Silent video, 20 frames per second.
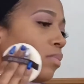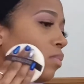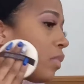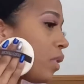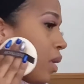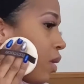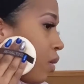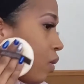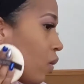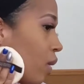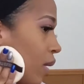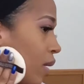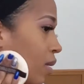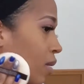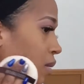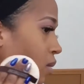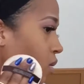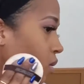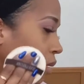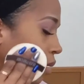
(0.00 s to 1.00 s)
Now,
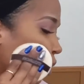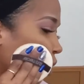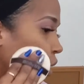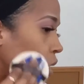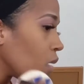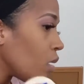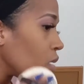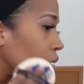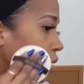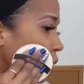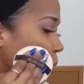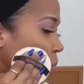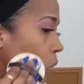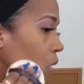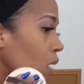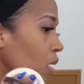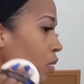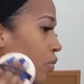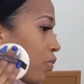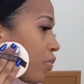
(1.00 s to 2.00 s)
it is
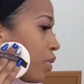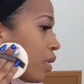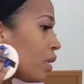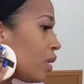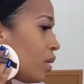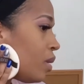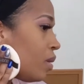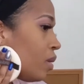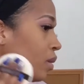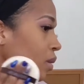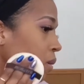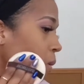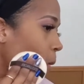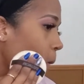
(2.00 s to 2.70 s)
buttery.